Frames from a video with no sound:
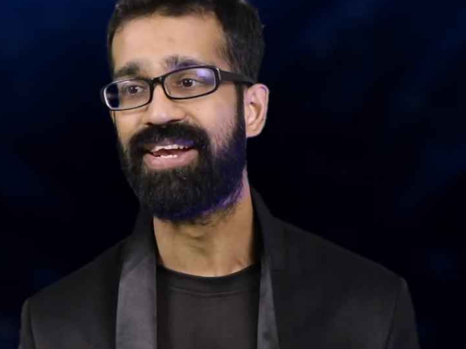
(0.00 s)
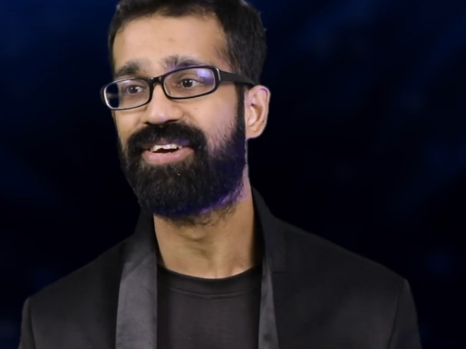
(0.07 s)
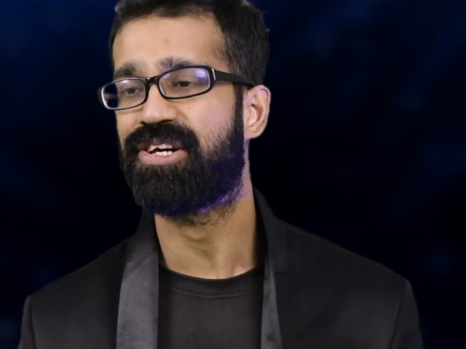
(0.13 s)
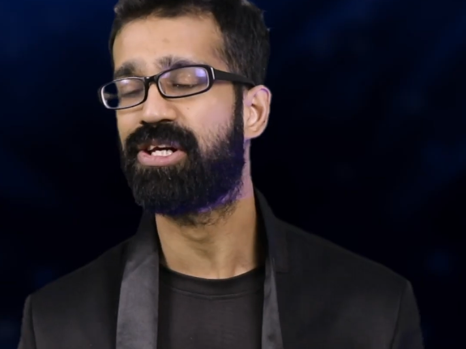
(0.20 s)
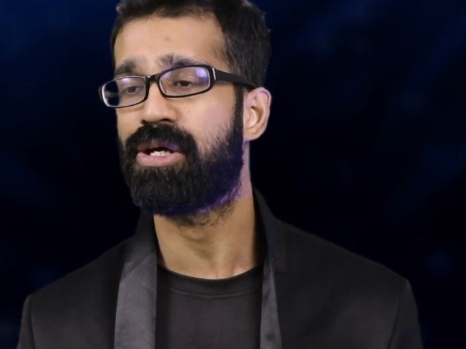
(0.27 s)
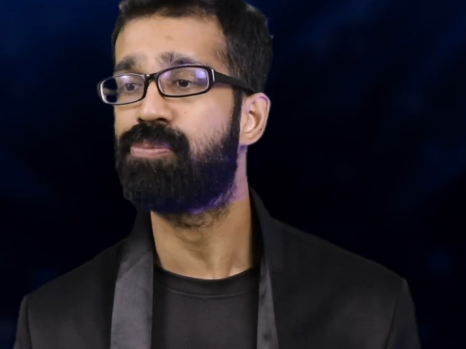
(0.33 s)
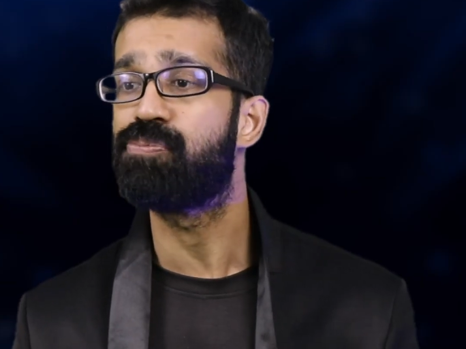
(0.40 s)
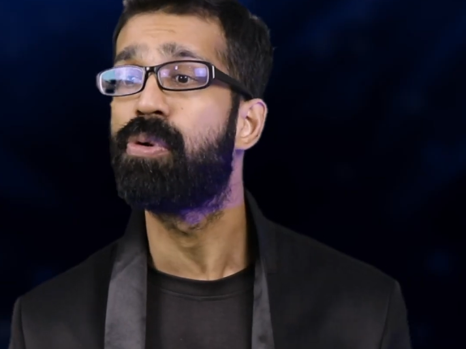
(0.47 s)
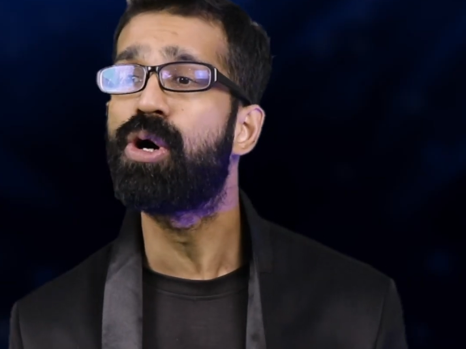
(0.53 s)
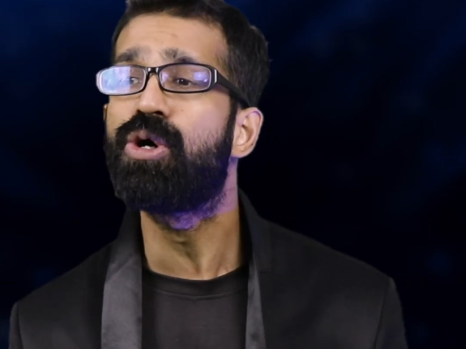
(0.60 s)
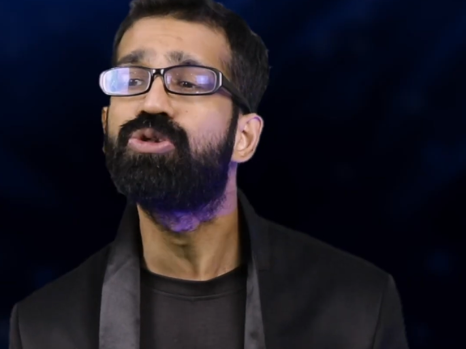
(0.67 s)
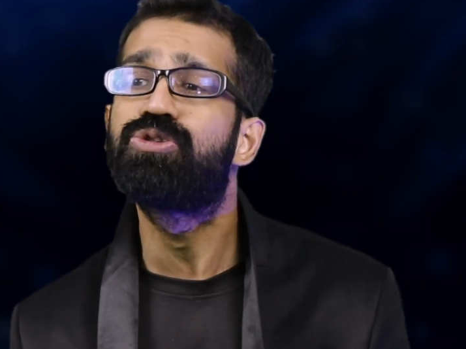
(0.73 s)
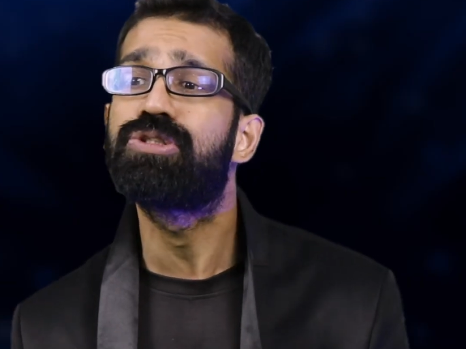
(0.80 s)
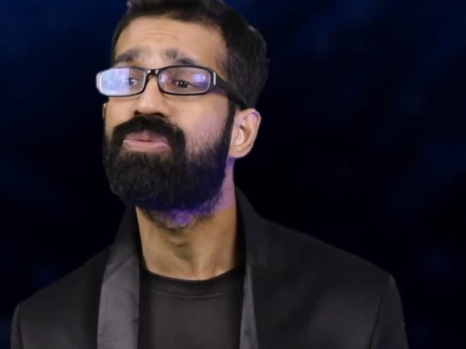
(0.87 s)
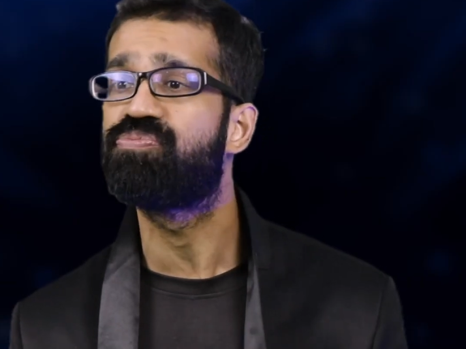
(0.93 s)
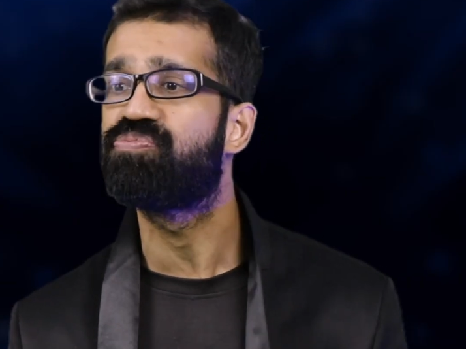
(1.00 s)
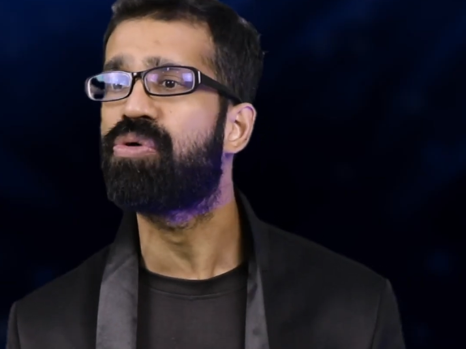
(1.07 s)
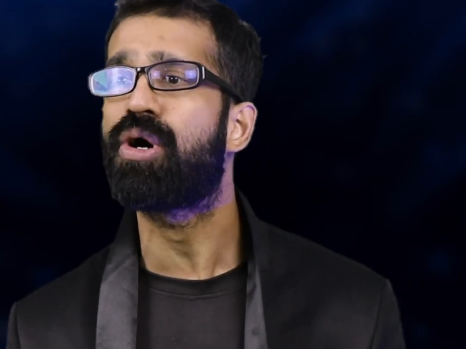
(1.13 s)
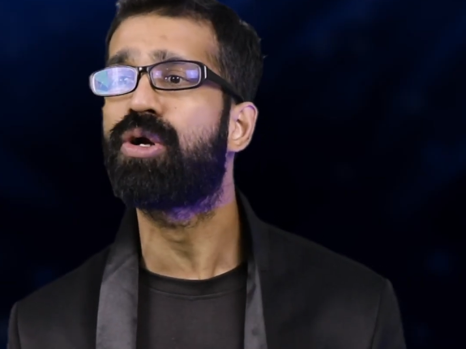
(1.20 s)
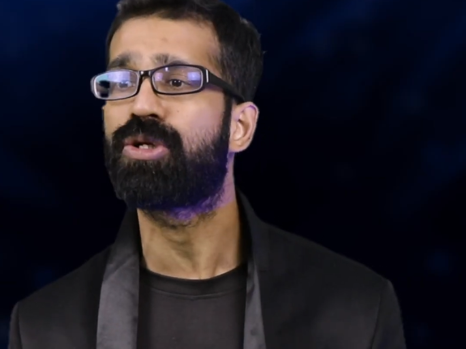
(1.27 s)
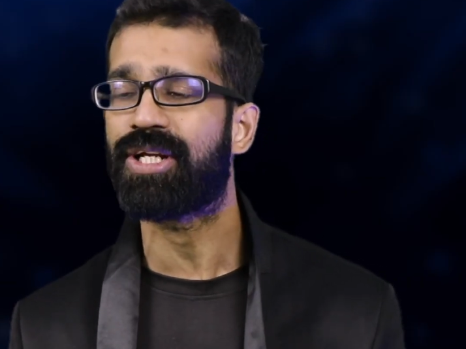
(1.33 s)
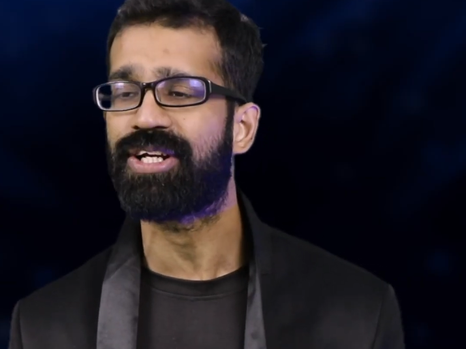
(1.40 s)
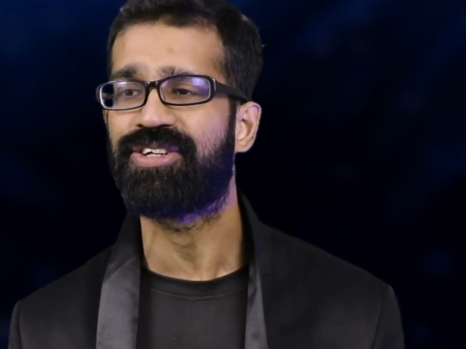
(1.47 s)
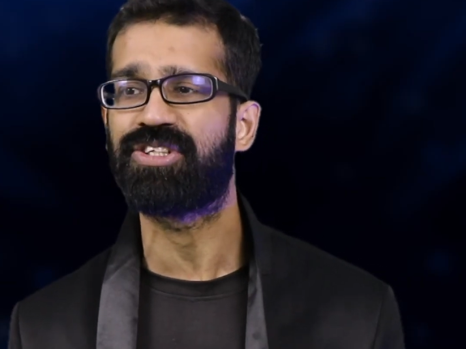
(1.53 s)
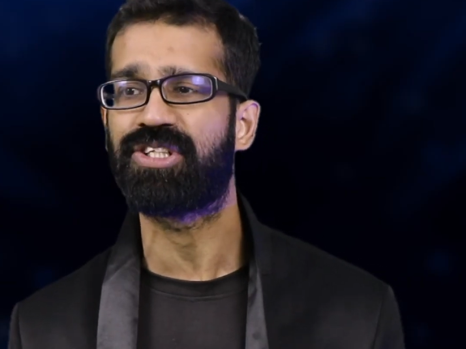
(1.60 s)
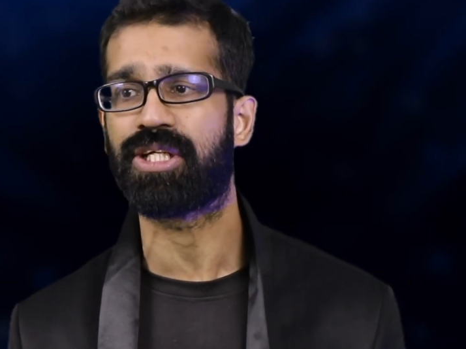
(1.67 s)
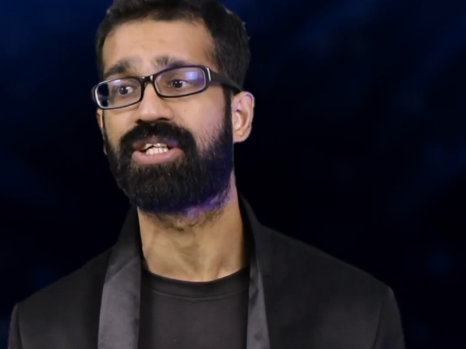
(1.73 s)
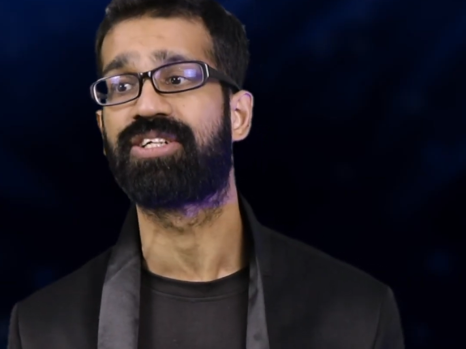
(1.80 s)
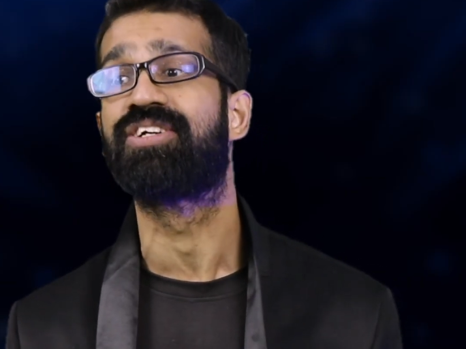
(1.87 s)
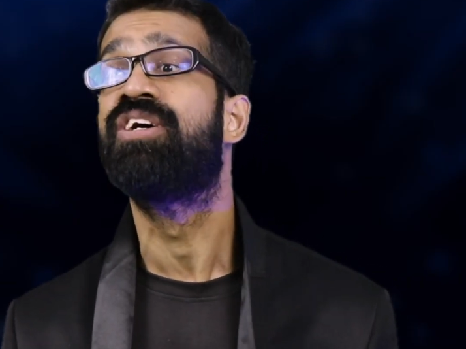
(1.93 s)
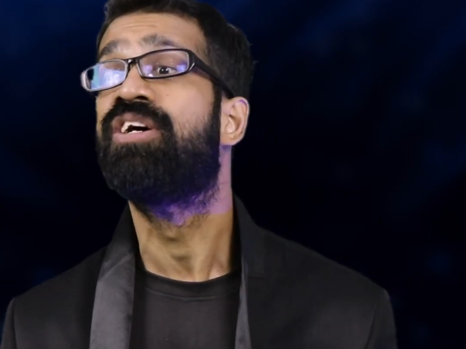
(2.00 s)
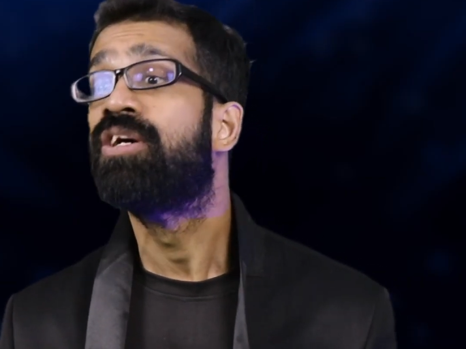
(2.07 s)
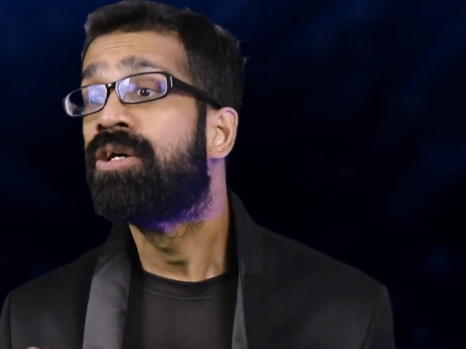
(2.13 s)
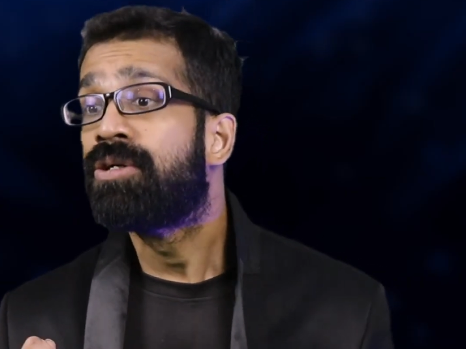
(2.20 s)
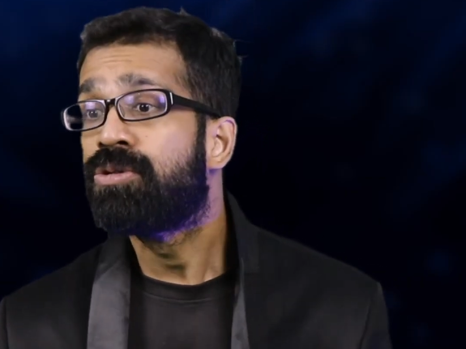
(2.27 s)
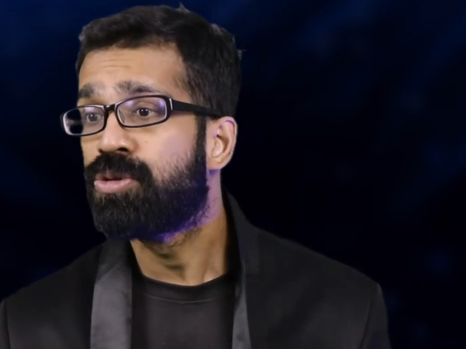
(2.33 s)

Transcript: But the most important thing